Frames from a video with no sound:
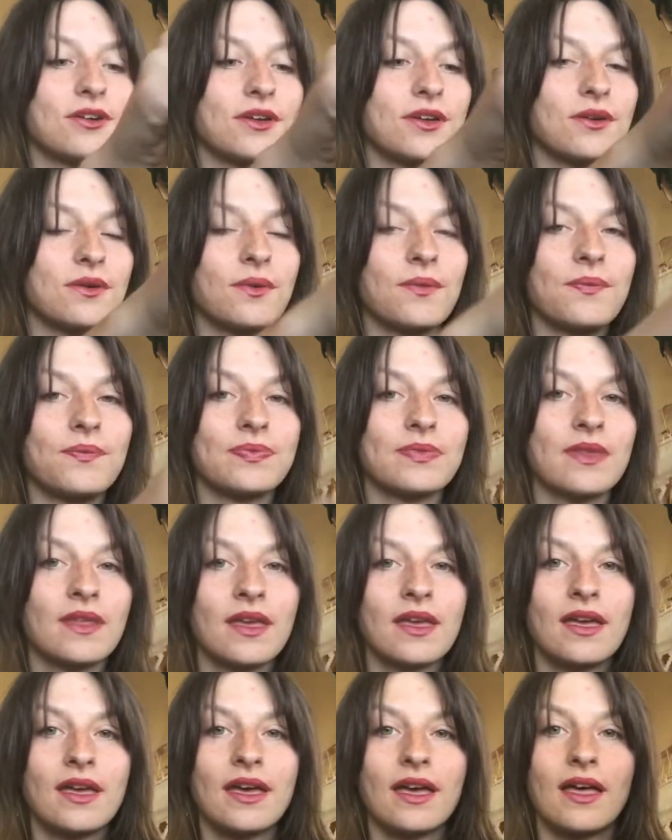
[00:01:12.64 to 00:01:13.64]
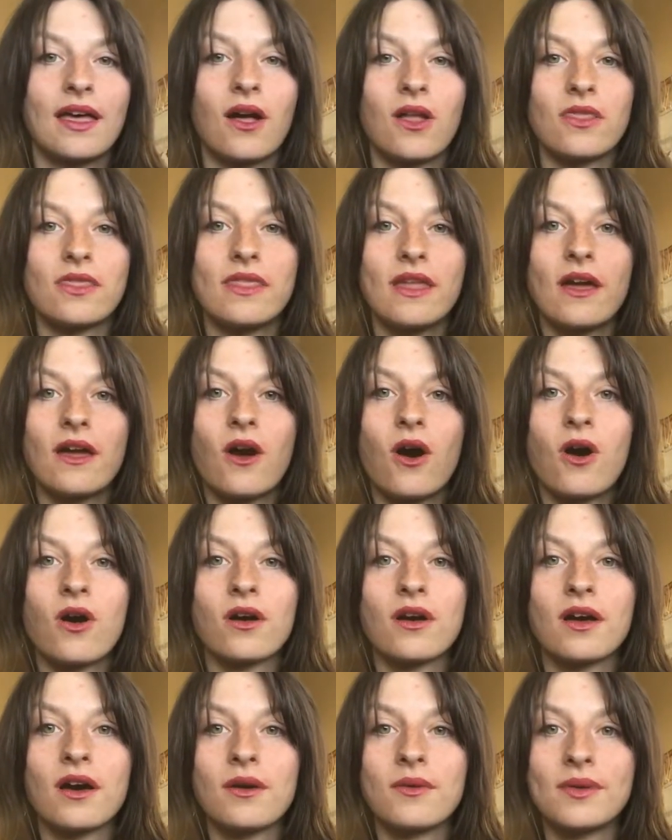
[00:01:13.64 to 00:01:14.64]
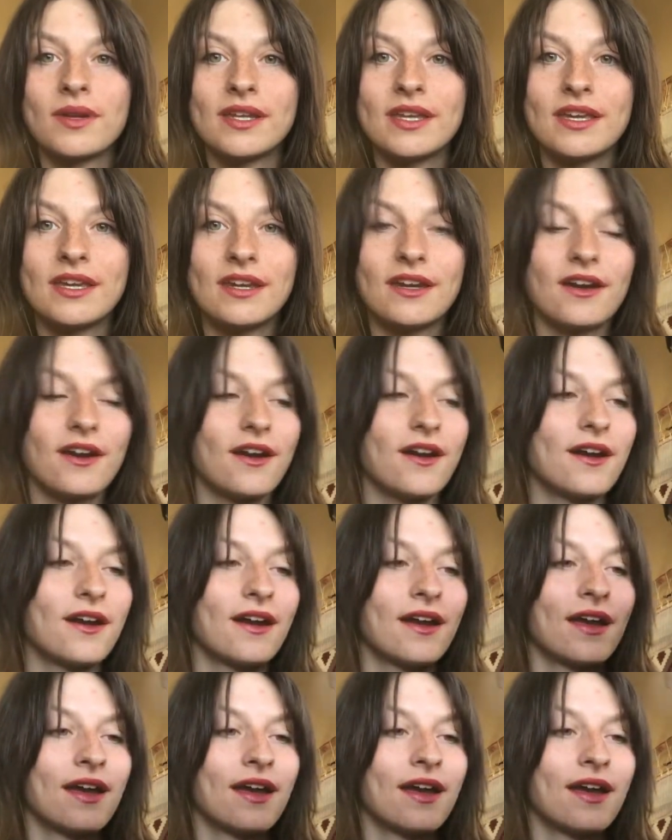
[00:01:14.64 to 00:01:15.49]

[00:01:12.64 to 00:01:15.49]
you. They all come in here